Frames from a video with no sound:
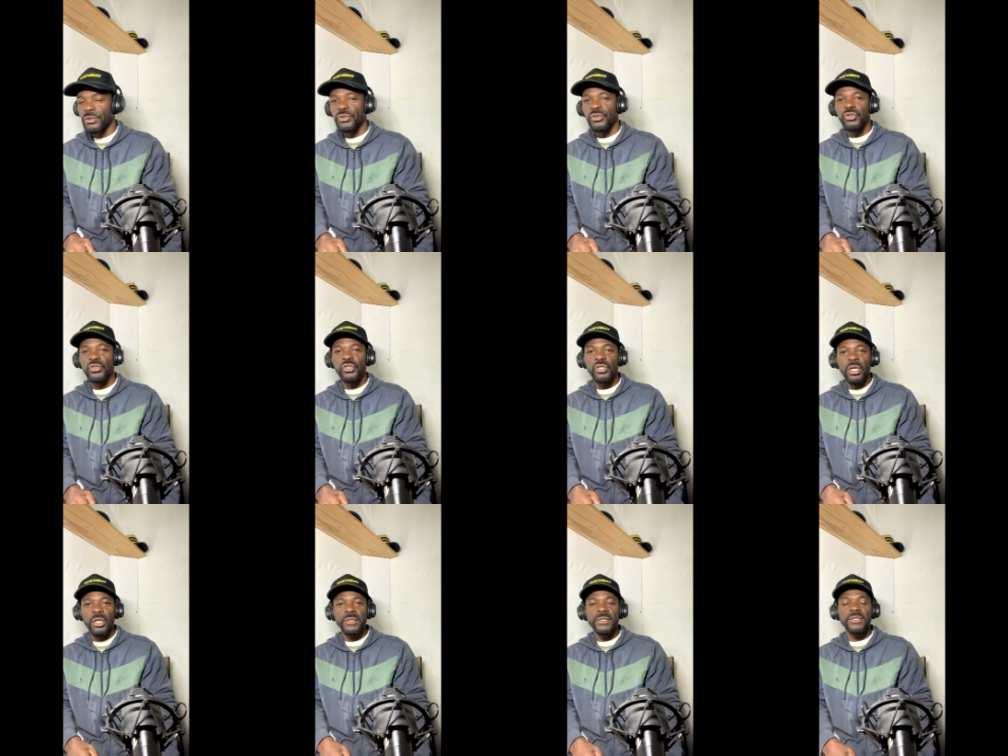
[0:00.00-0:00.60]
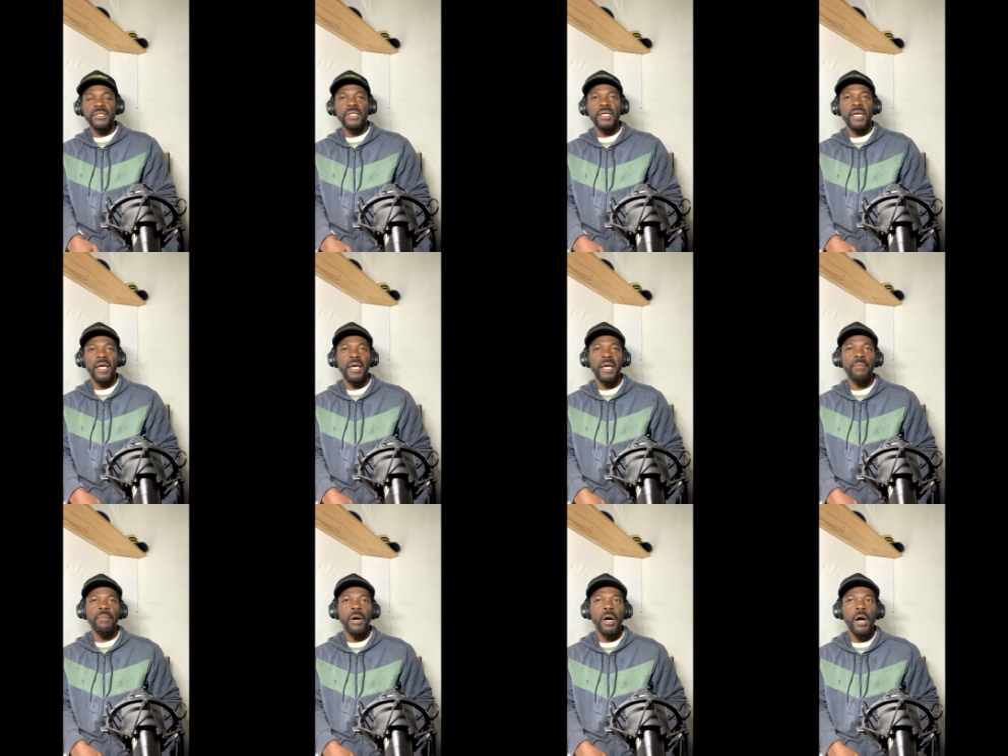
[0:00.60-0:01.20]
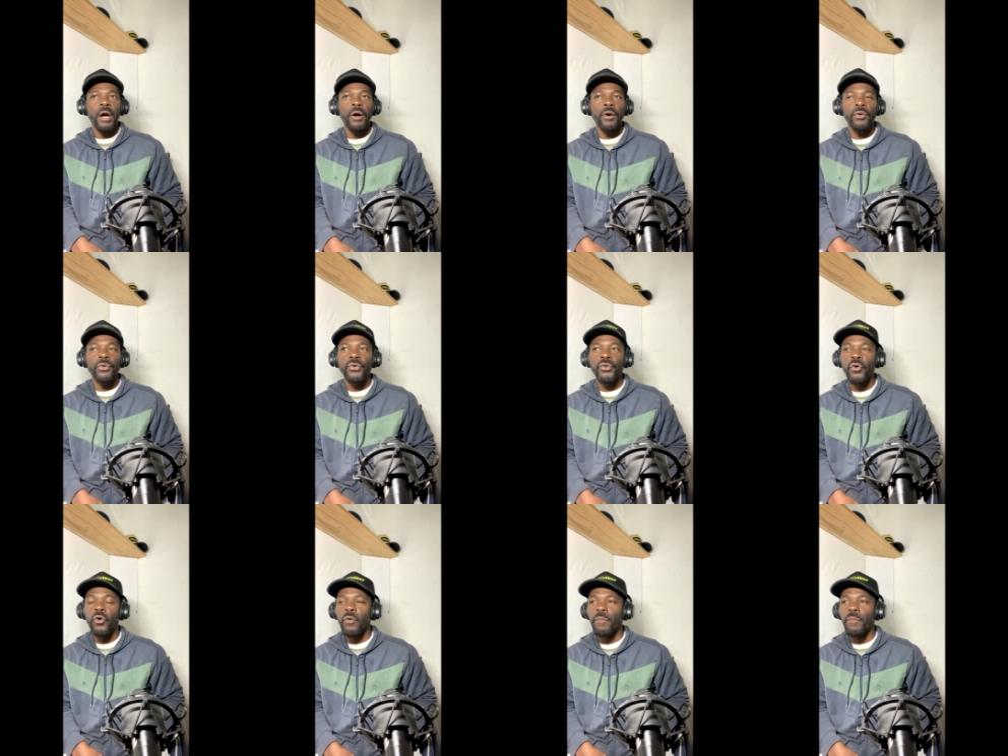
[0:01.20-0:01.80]
Just came out.
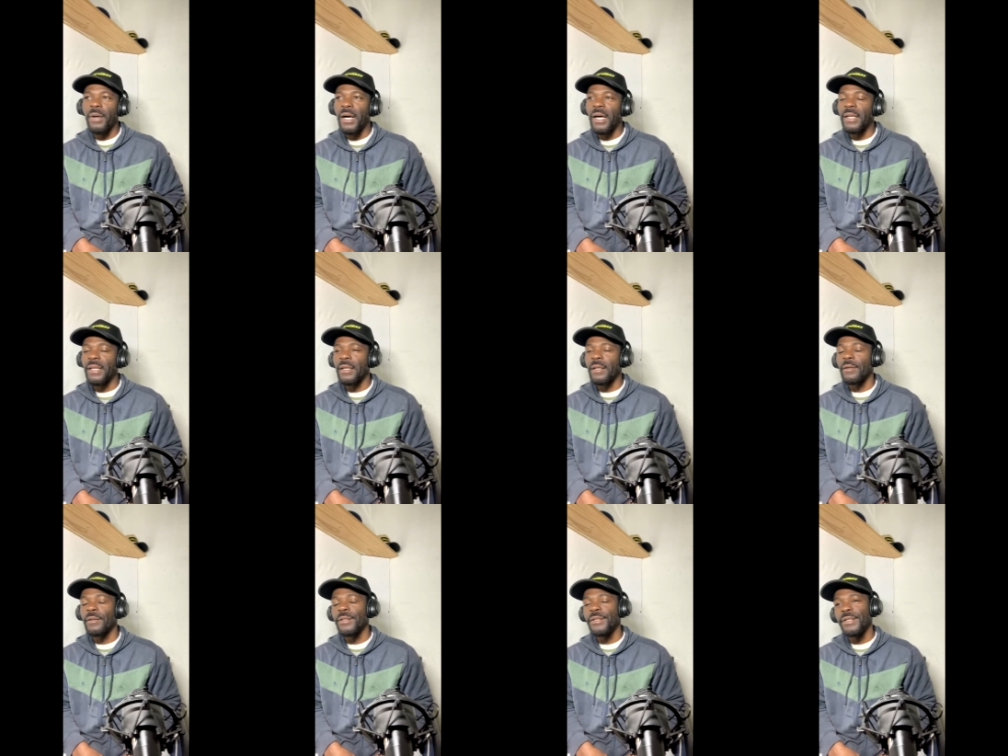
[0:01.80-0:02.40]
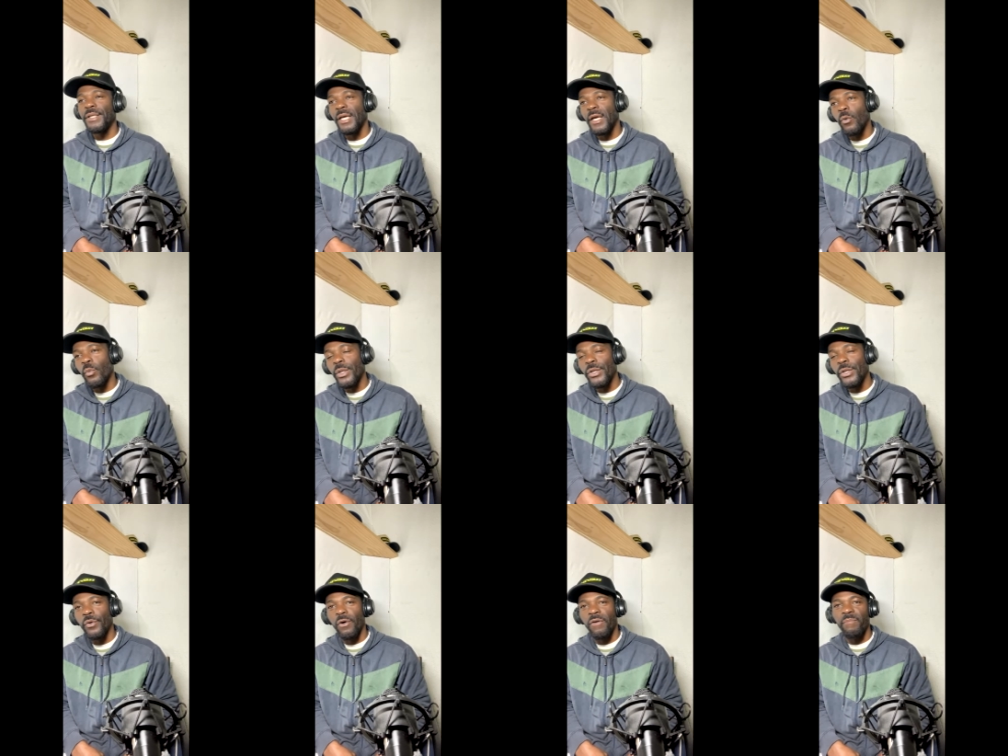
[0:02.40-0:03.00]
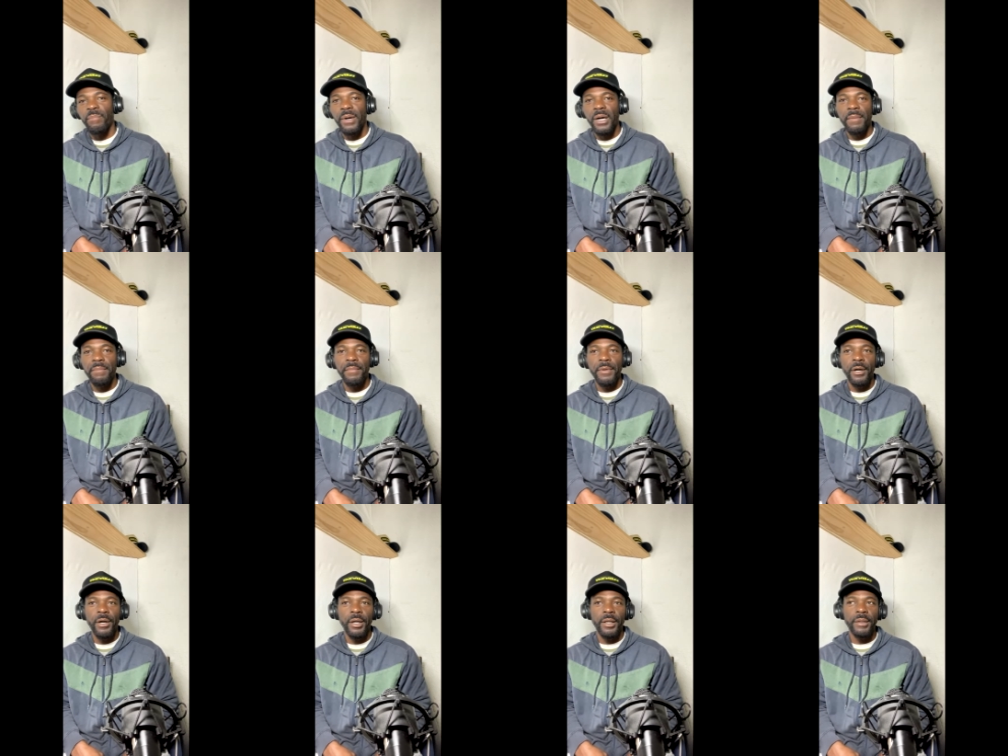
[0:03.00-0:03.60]
Nobody, yeah, we knew of Bob
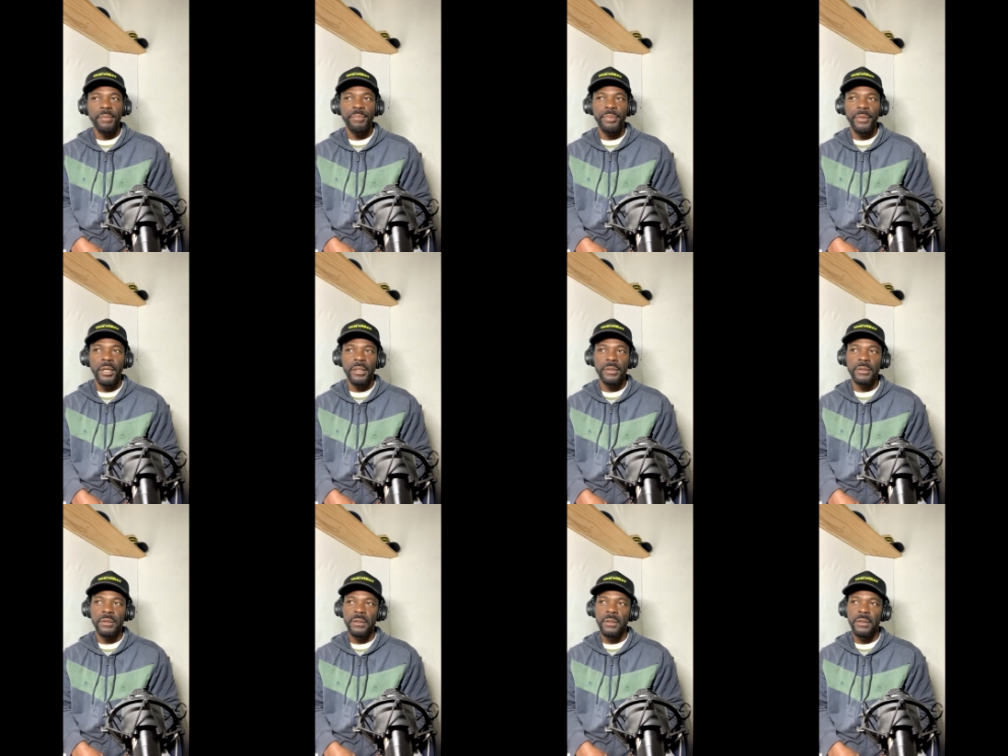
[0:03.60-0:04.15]
Marley, but